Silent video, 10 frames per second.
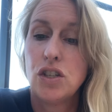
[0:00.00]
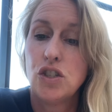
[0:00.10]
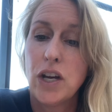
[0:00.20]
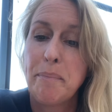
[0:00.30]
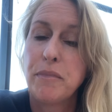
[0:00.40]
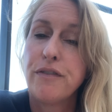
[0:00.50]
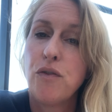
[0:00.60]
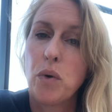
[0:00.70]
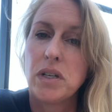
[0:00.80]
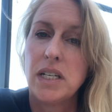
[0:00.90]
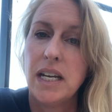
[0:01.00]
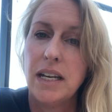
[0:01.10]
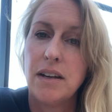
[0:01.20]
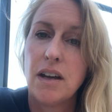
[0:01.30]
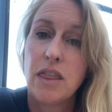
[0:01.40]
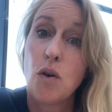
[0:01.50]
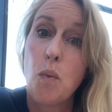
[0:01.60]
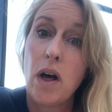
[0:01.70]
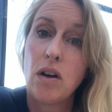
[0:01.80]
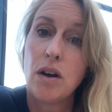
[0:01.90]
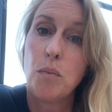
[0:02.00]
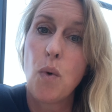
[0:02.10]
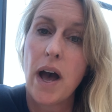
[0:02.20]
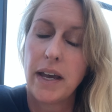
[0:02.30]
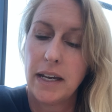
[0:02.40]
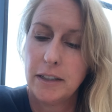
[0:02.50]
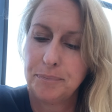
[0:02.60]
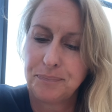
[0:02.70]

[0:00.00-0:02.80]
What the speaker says: Chapter 14, The Welcome Wagon.